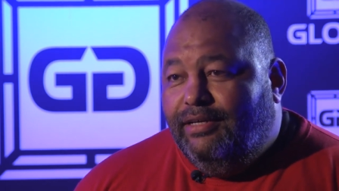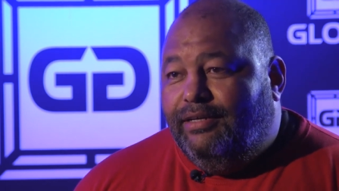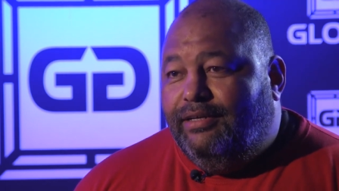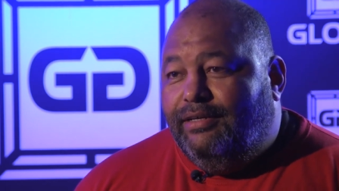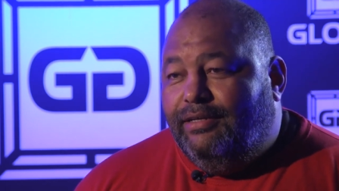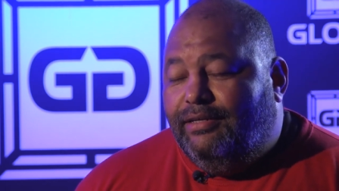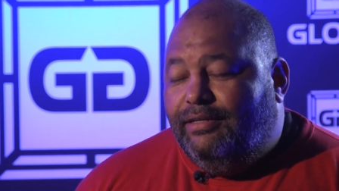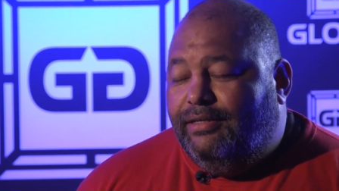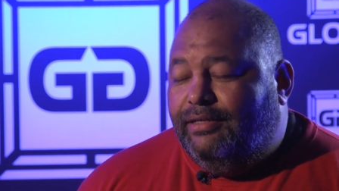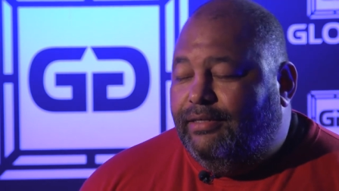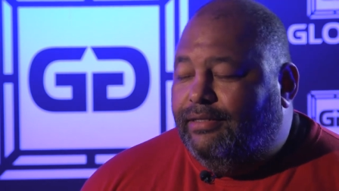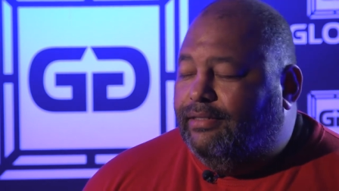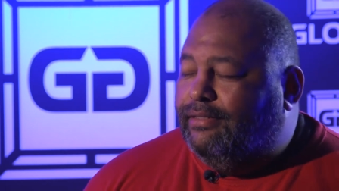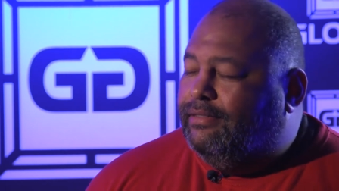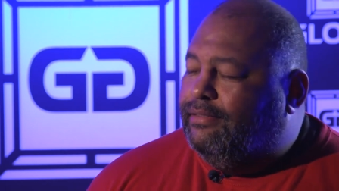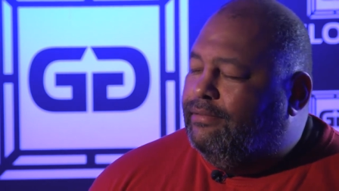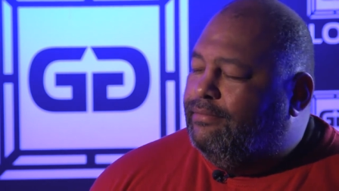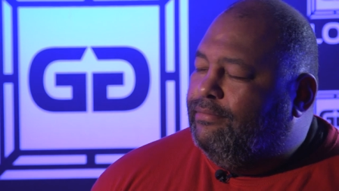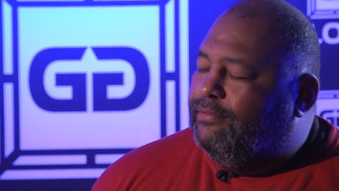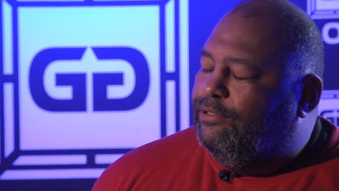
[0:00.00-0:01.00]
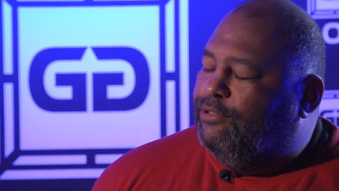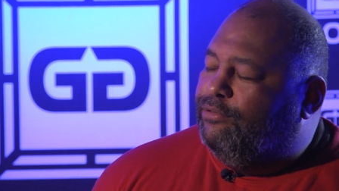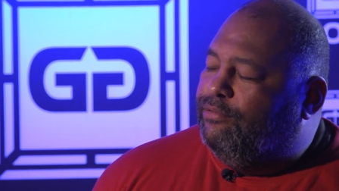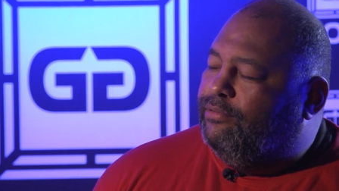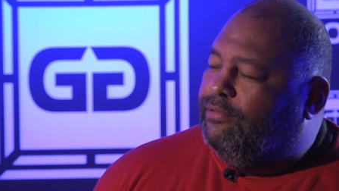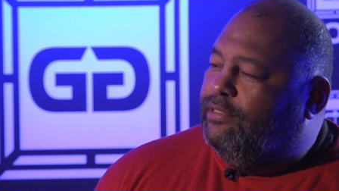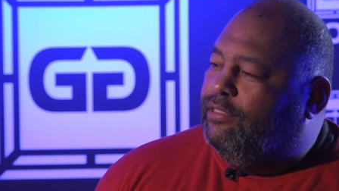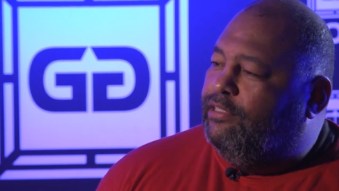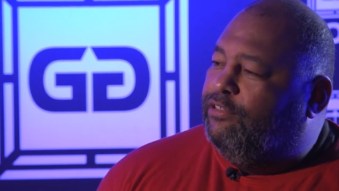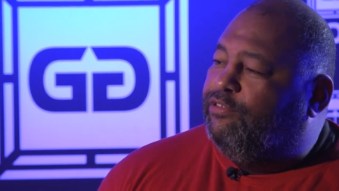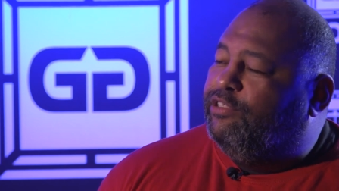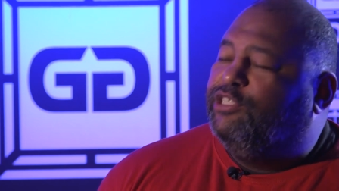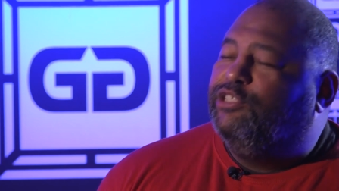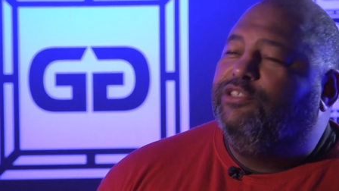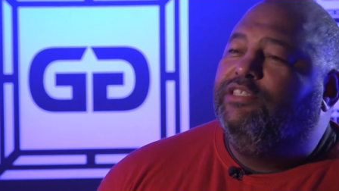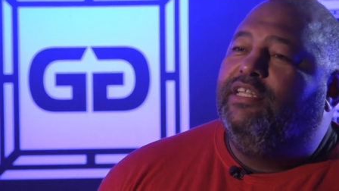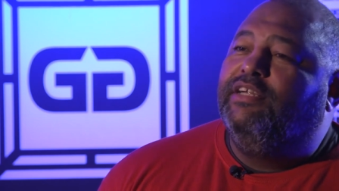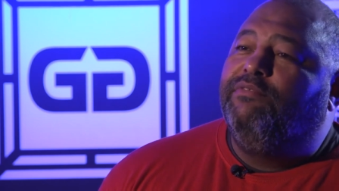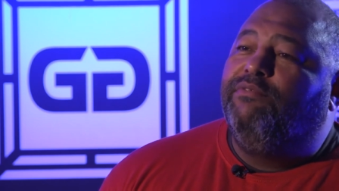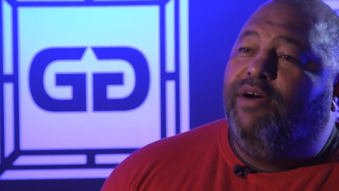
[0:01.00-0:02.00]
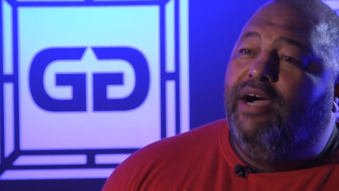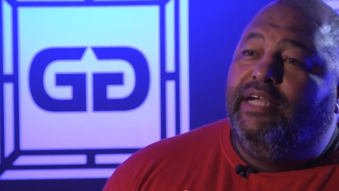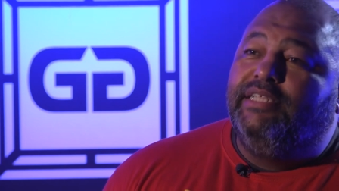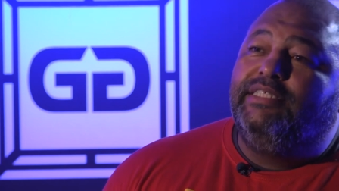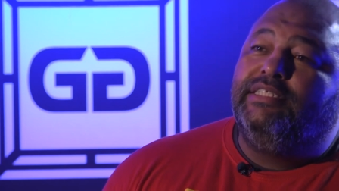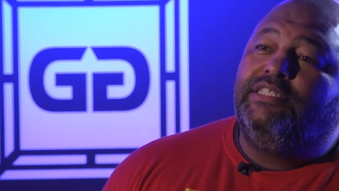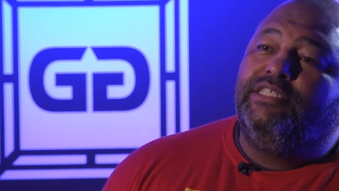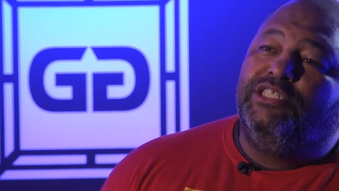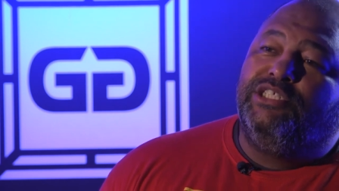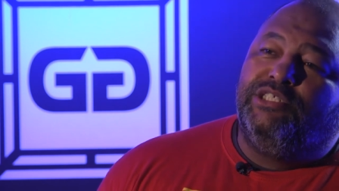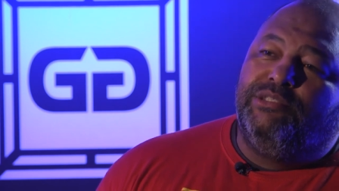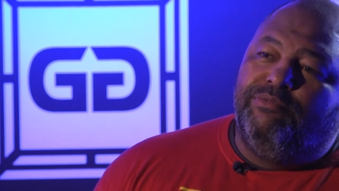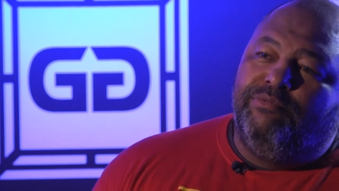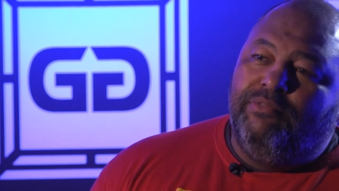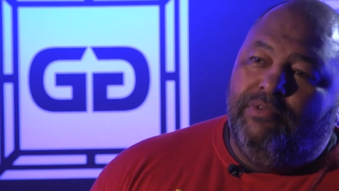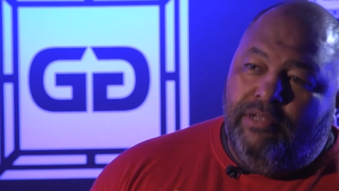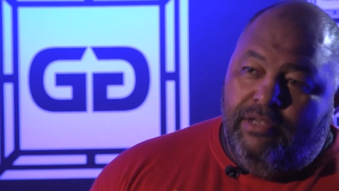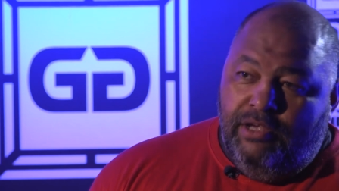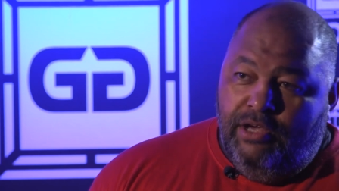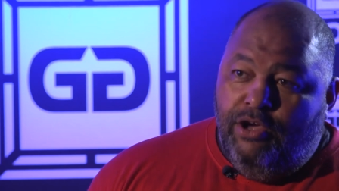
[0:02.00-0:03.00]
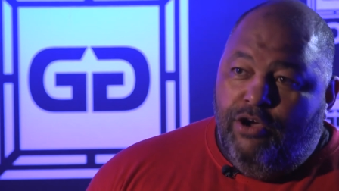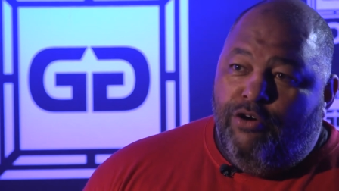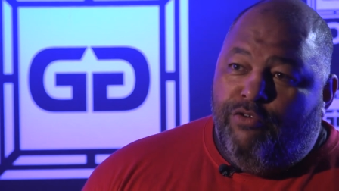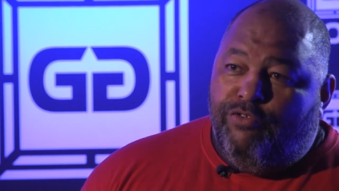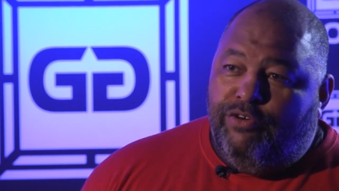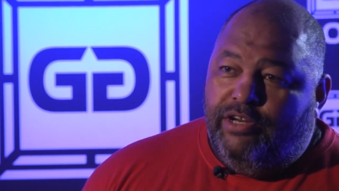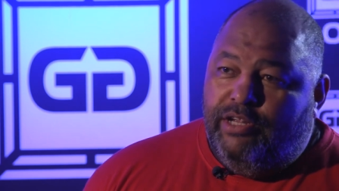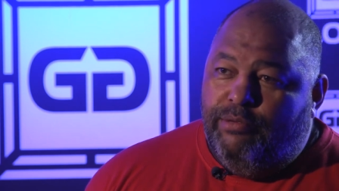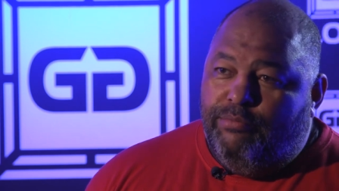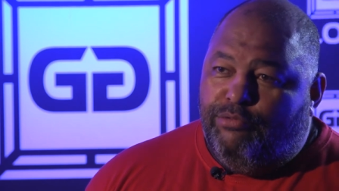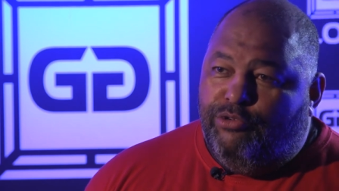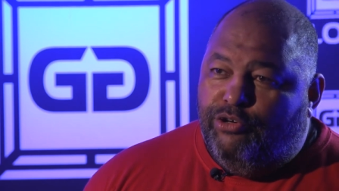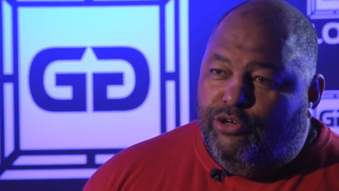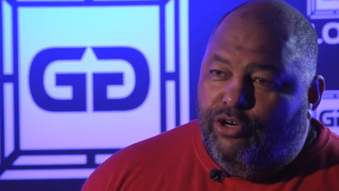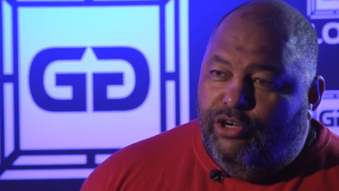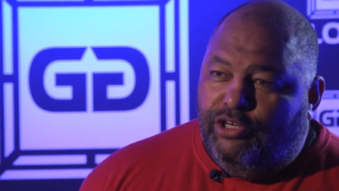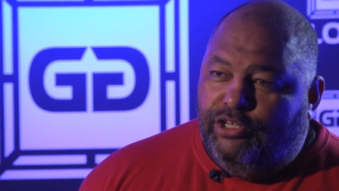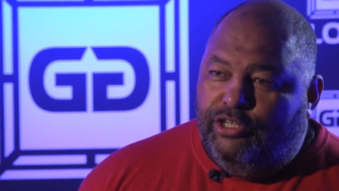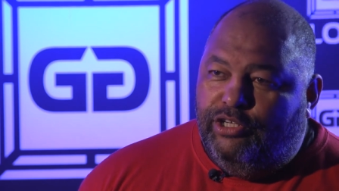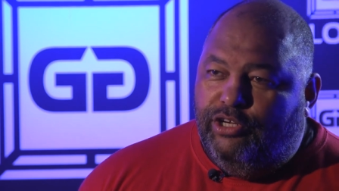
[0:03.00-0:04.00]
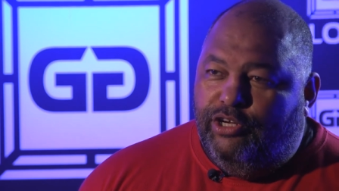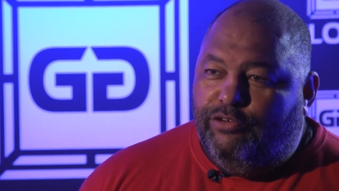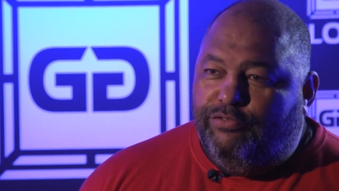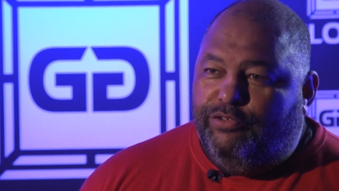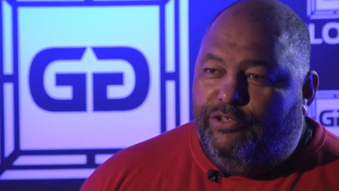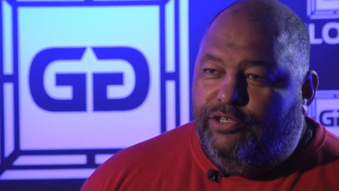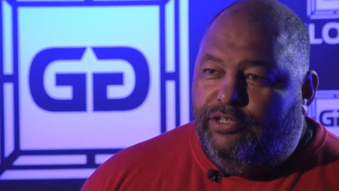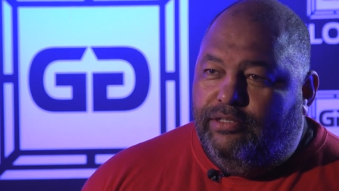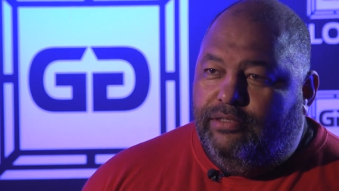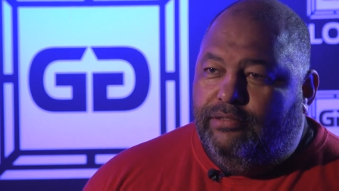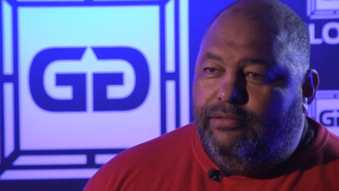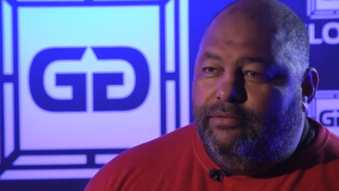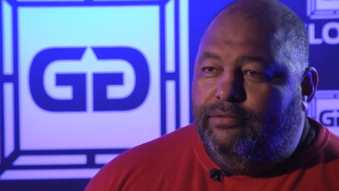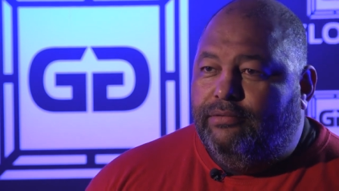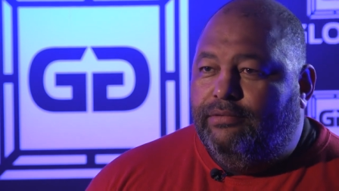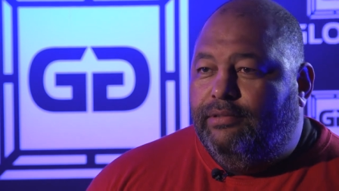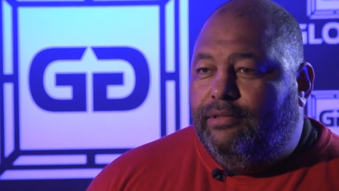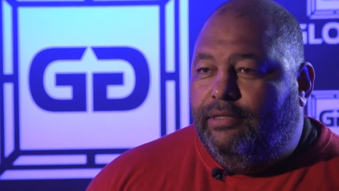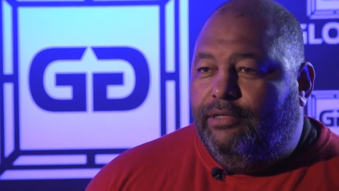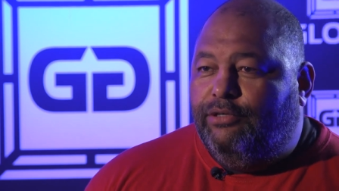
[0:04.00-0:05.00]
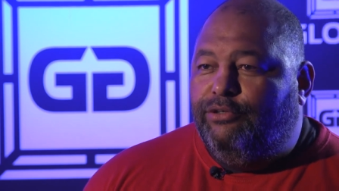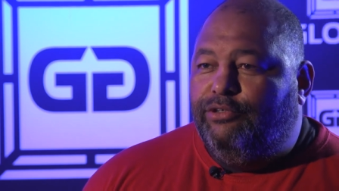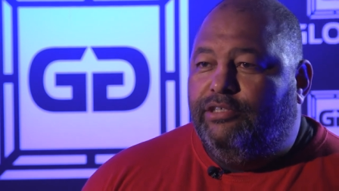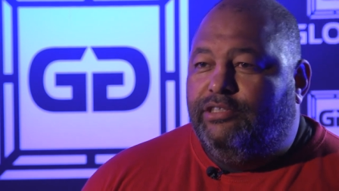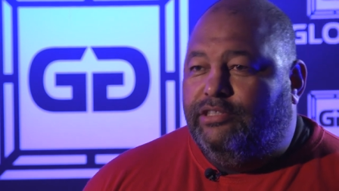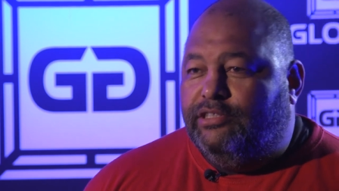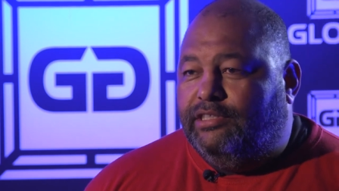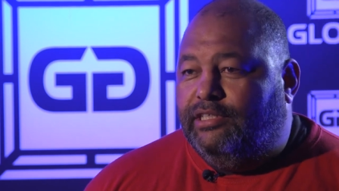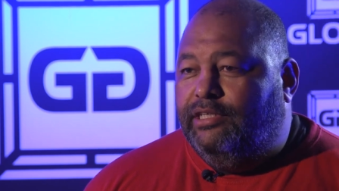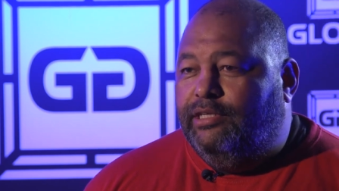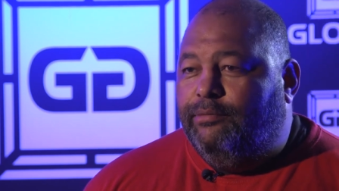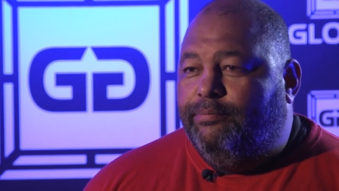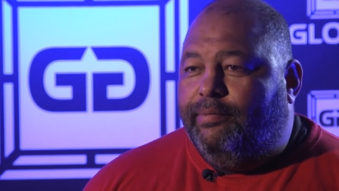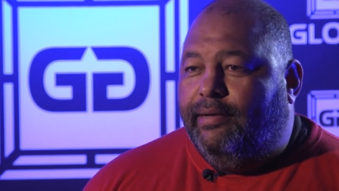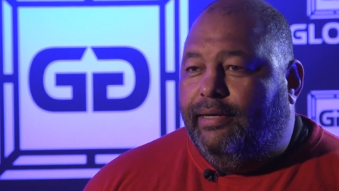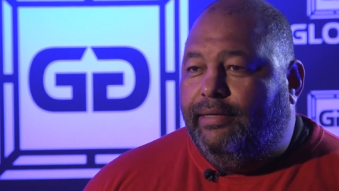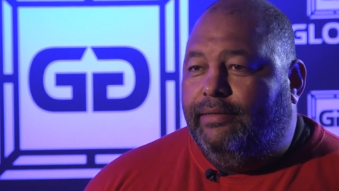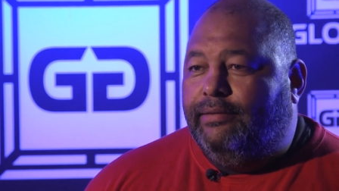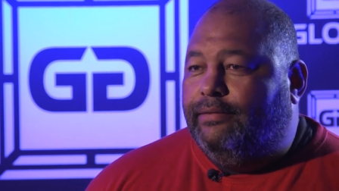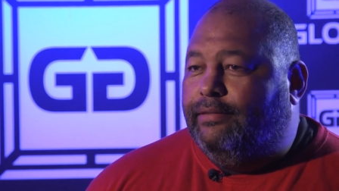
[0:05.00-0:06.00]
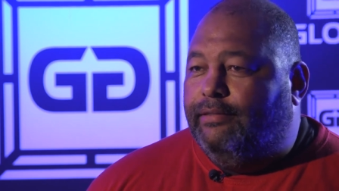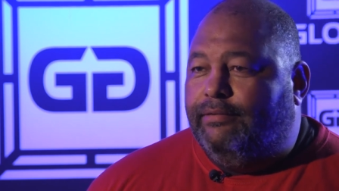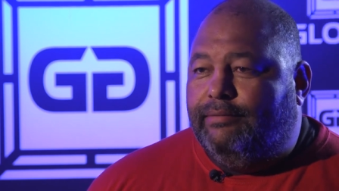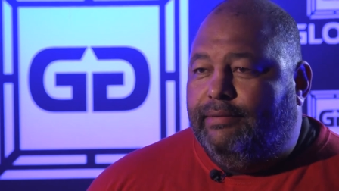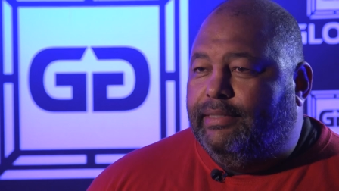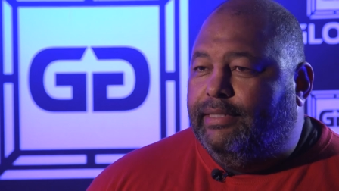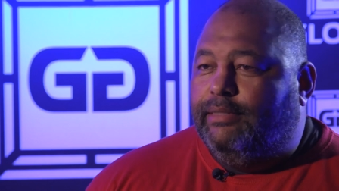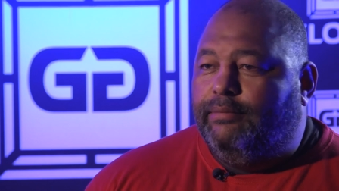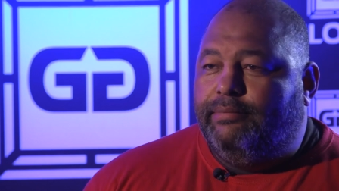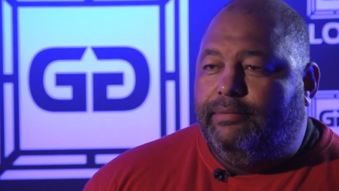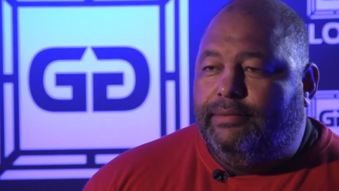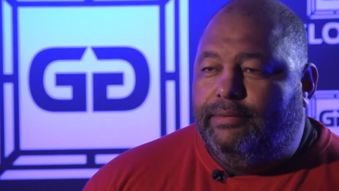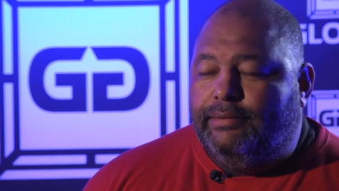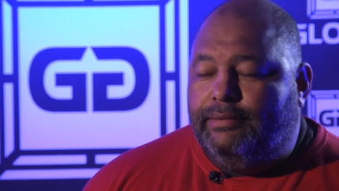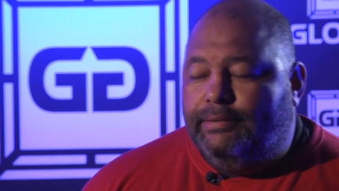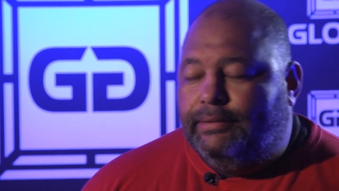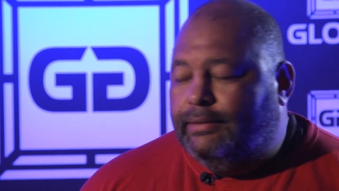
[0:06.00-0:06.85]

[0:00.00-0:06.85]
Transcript: Uh, no, it was a wide decision for him to call it off, you know. Couldn't sleep, I don't know what happened.